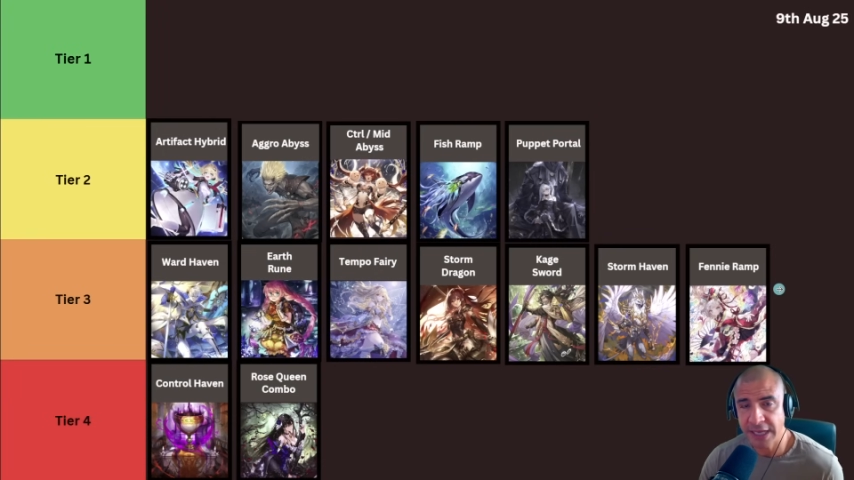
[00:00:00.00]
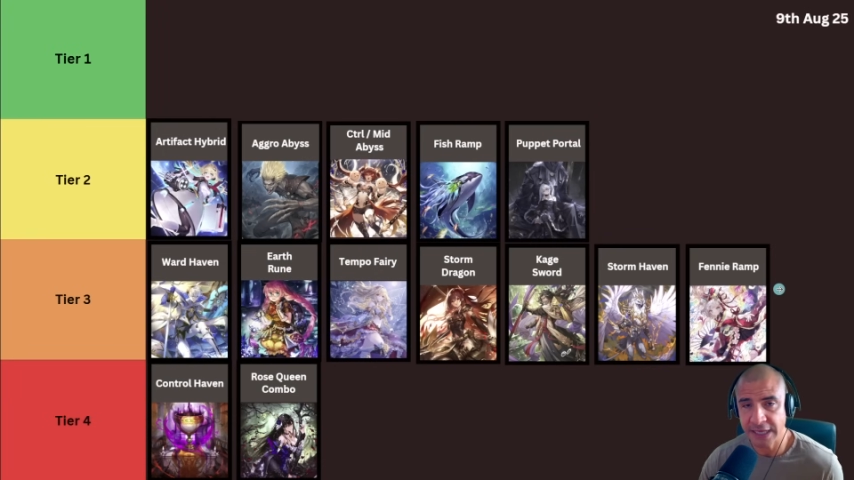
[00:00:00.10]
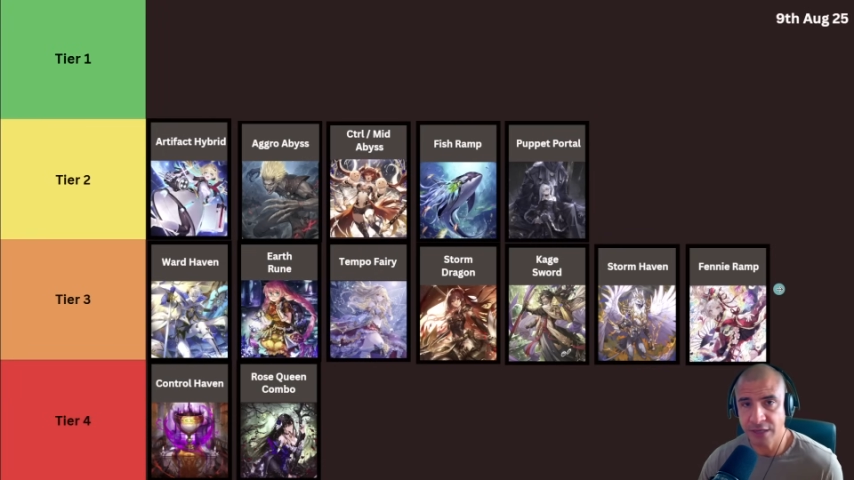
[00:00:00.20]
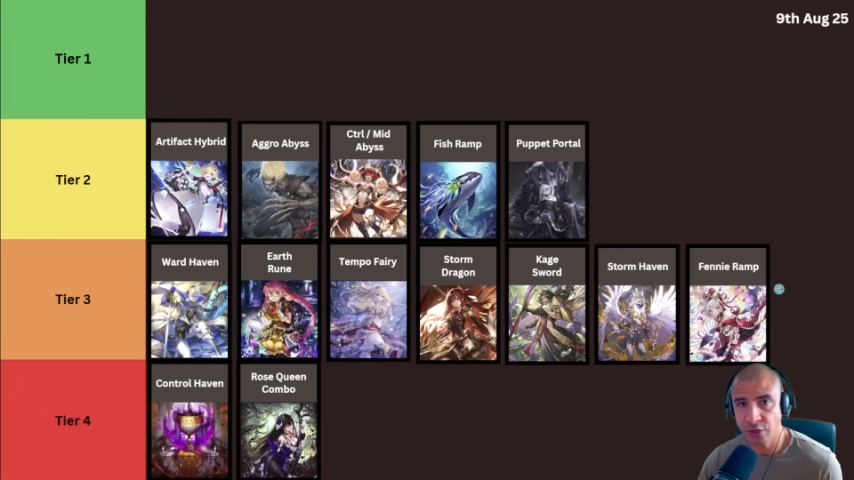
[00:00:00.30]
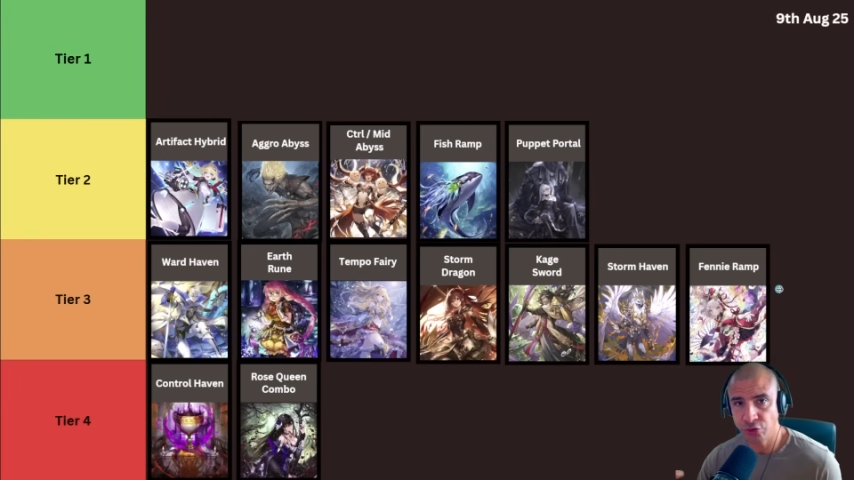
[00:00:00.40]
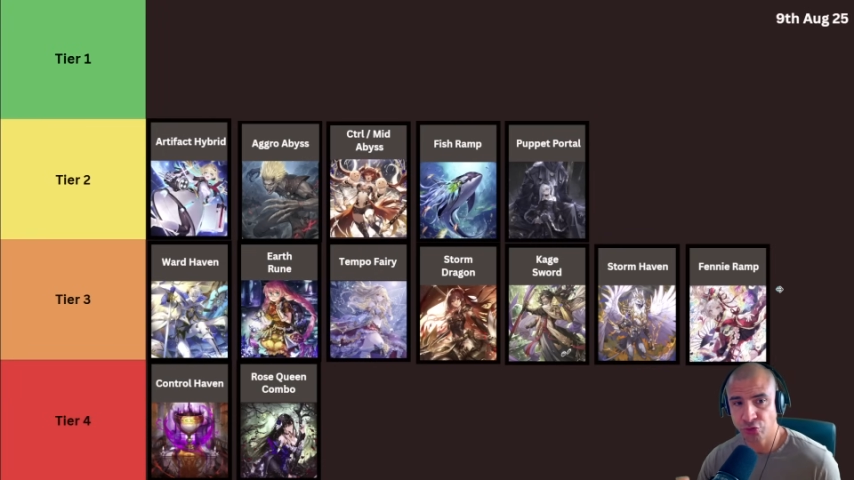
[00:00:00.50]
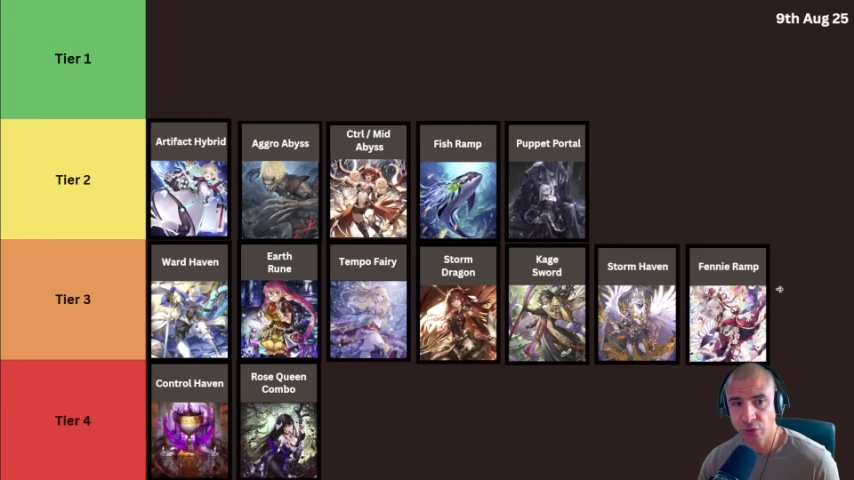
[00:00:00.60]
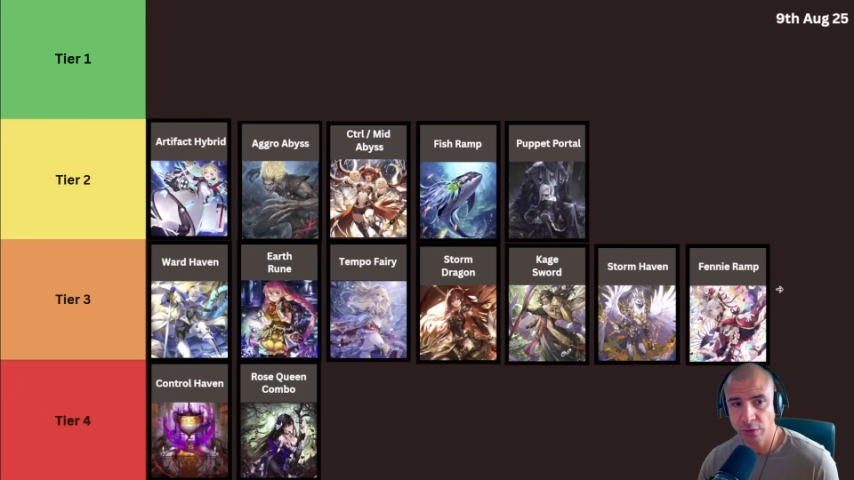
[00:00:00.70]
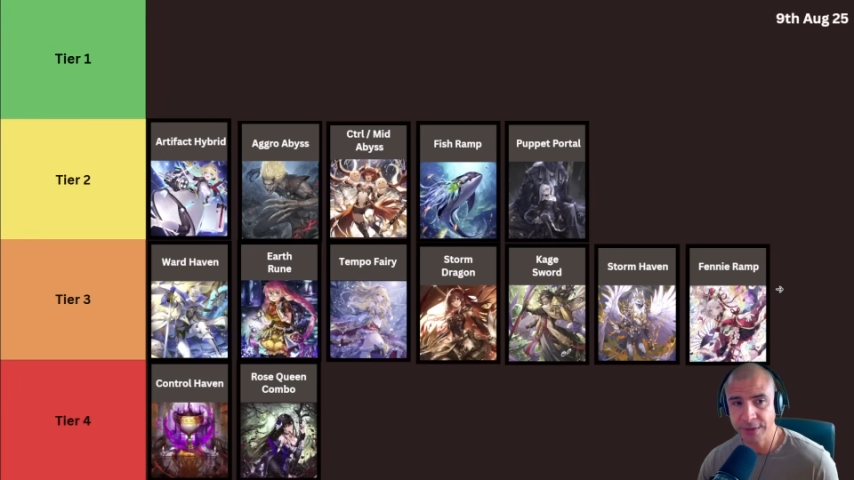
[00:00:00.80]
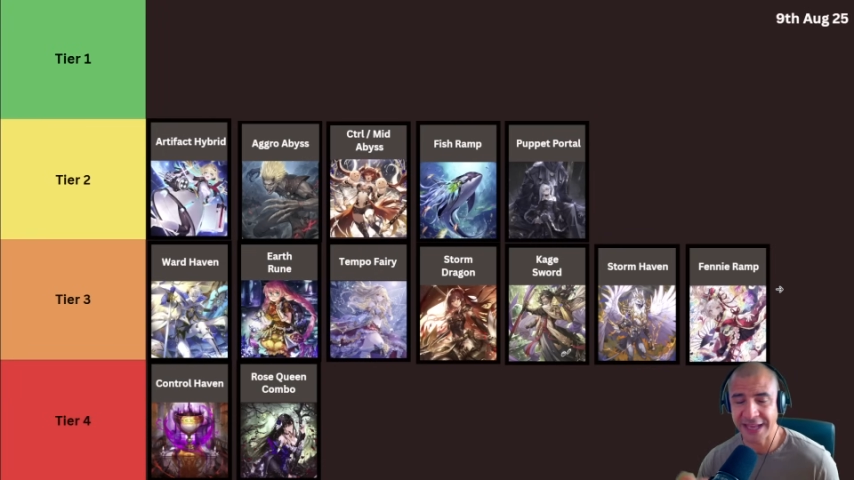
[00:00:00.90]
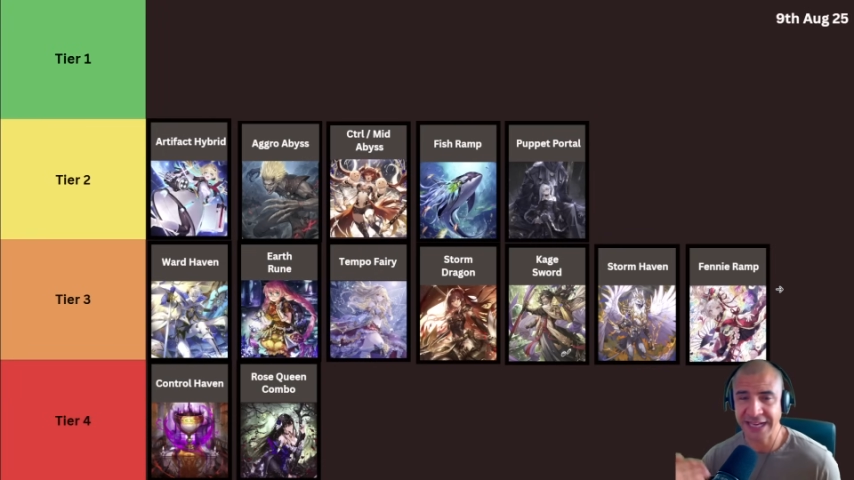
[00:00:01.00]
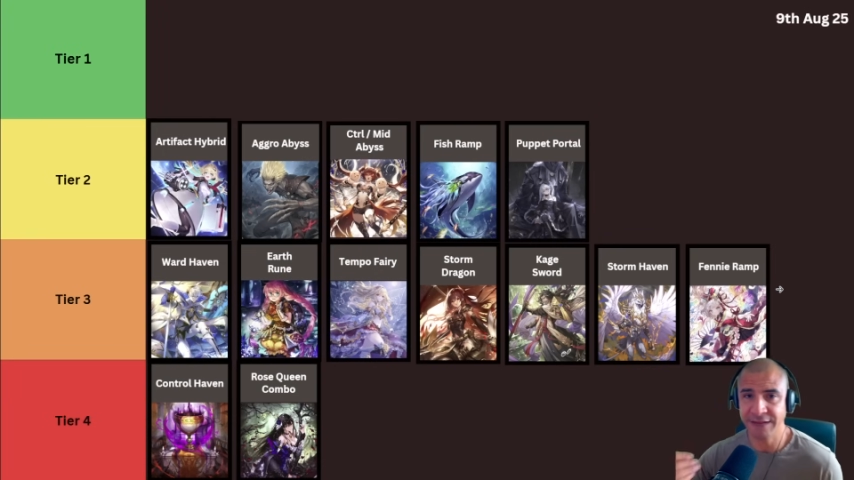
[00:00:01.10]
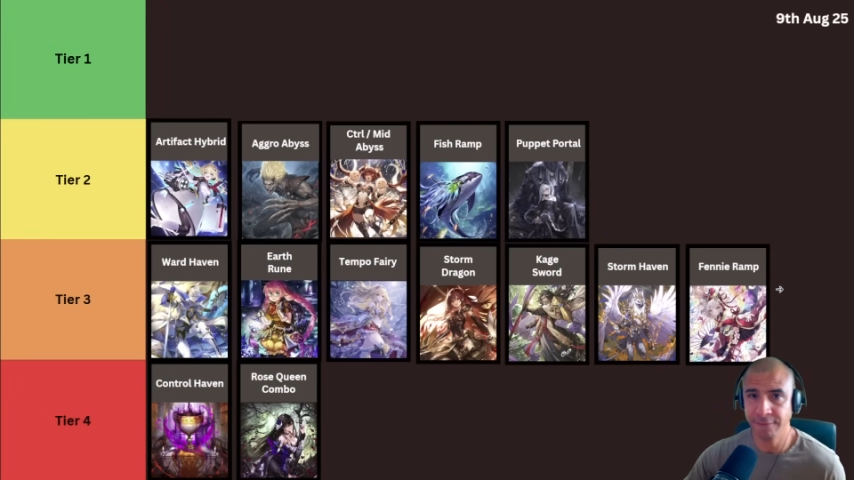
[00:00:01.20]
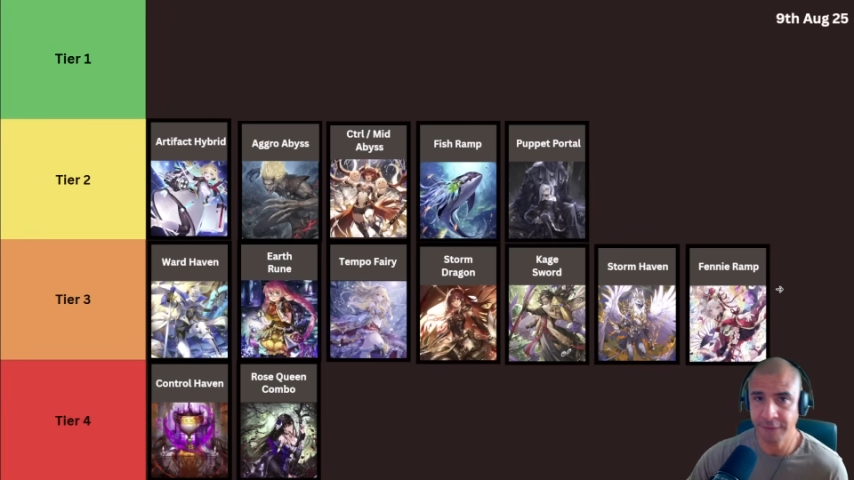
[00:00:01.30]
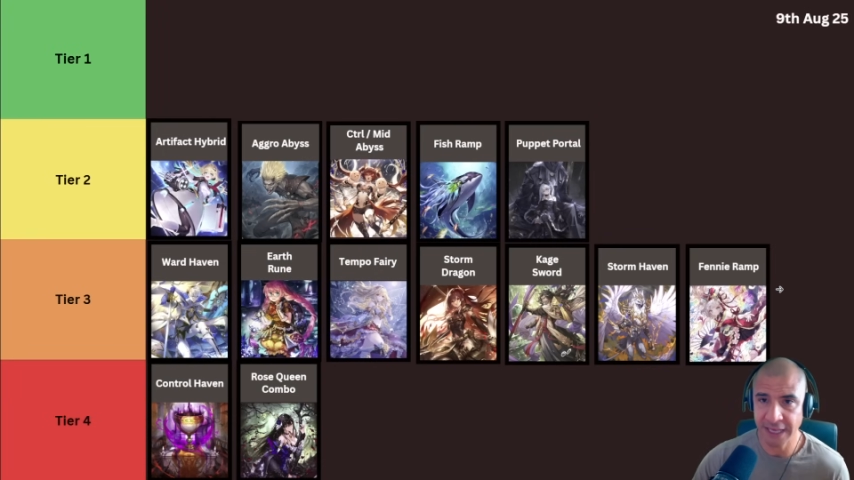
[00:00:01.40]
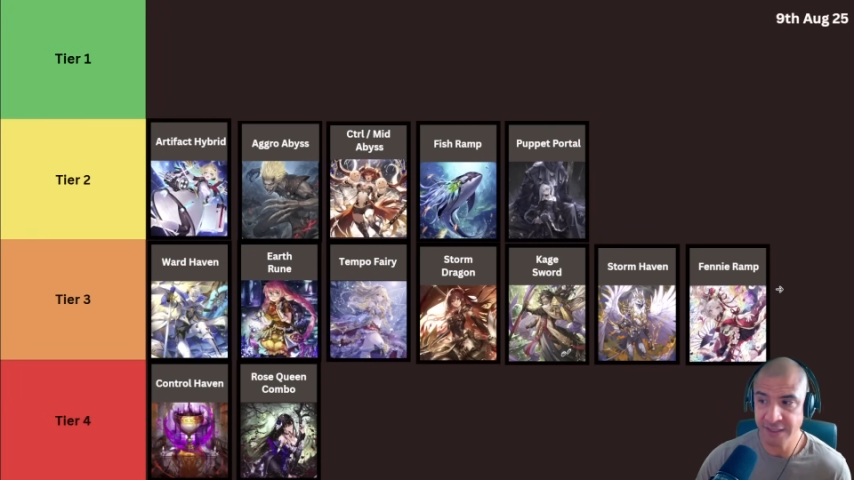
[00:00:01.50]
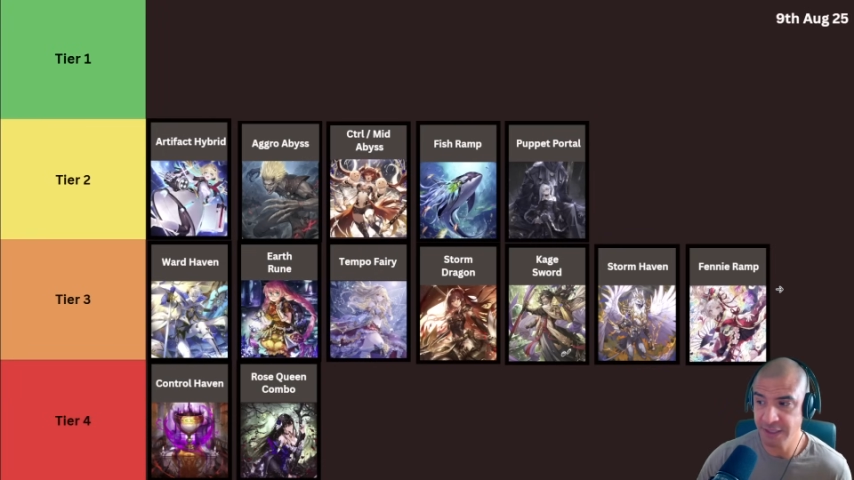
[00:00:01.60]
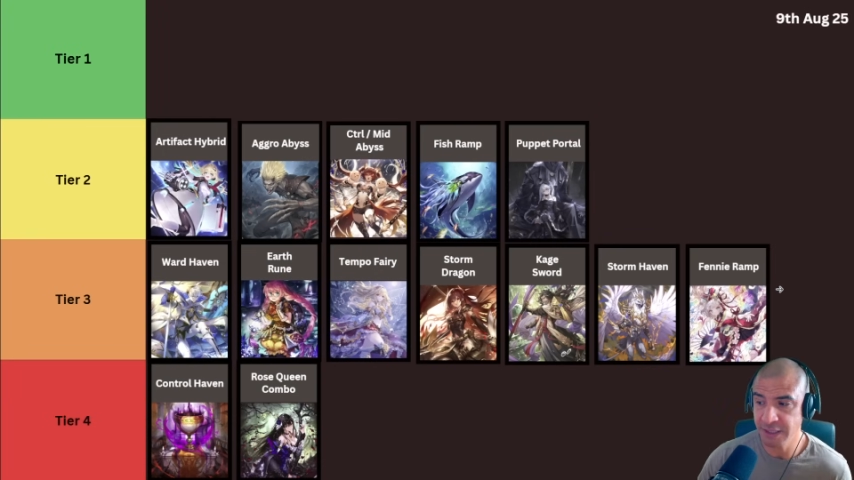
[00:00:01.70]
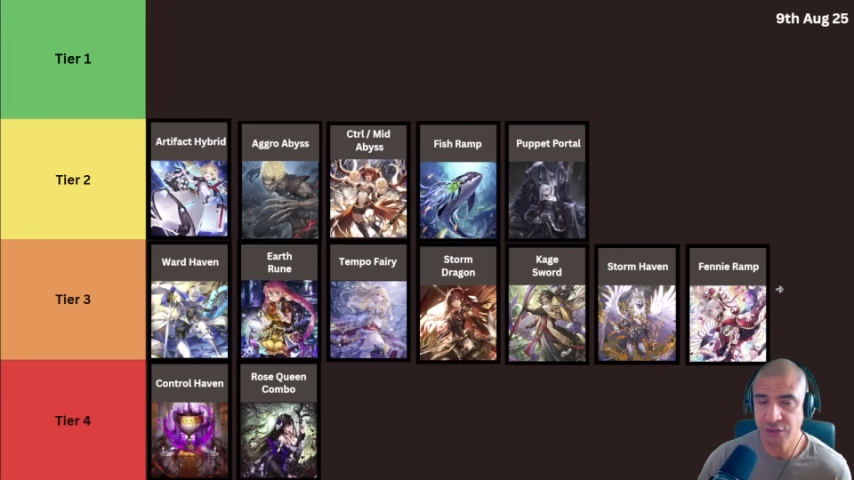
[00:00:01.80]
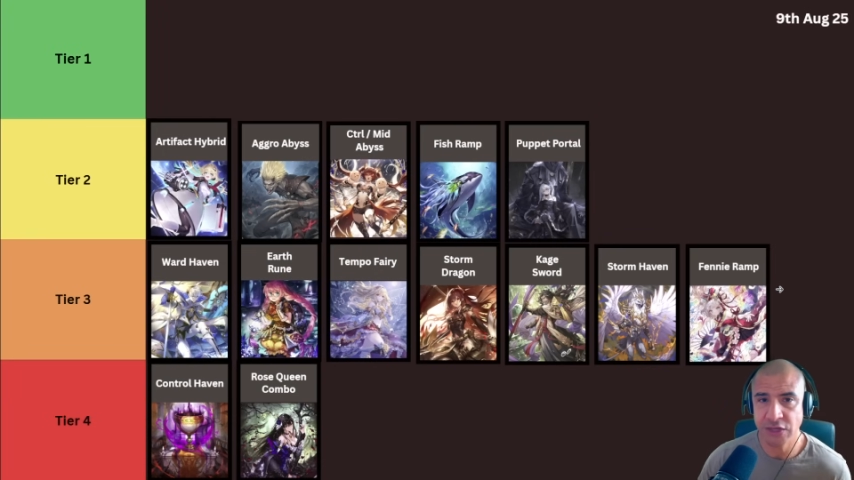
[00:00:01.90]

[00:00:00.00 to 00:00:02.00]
It can control, but then it can flex, and it